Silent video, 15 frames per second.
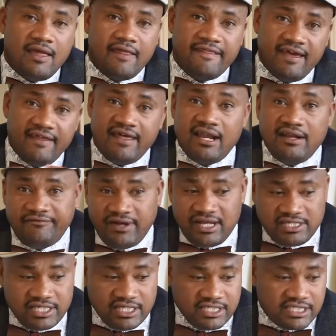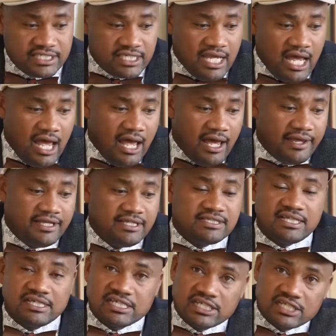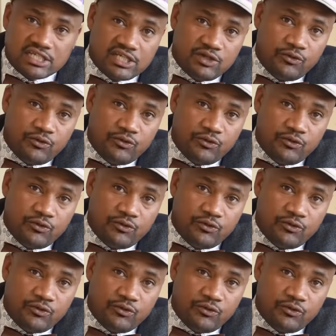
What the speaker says: The other advantage is that